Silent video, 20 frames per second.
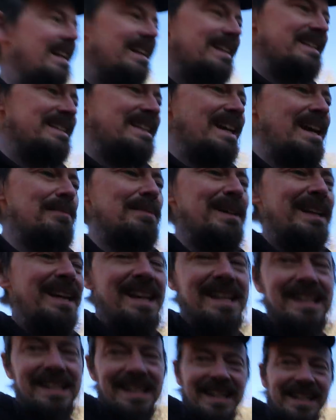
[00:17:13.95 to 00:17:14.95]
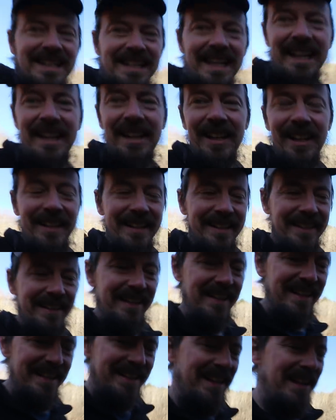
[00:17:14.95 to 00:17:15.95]
kind of sad because he's like,
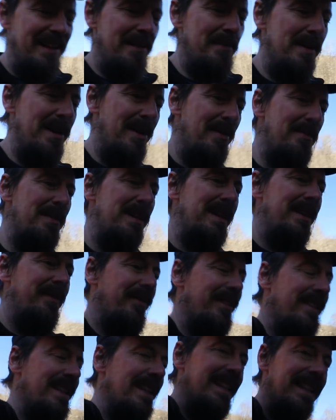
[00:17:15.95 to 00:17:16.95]
he's gonna be our meat for the